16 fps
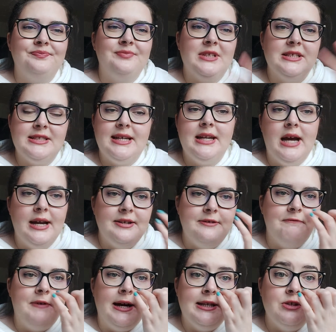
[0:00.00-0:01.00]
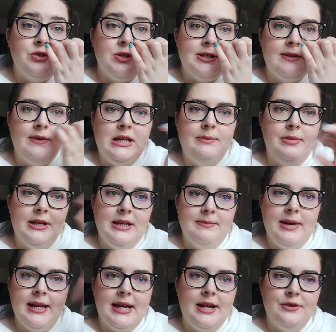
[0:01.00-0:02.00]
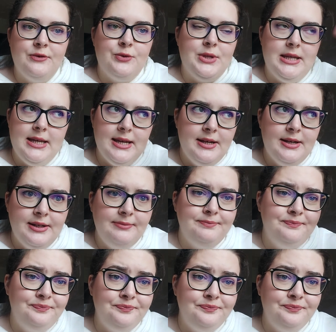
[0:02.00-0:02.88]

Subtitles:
it's kind of hard to find. It's just available in my country here.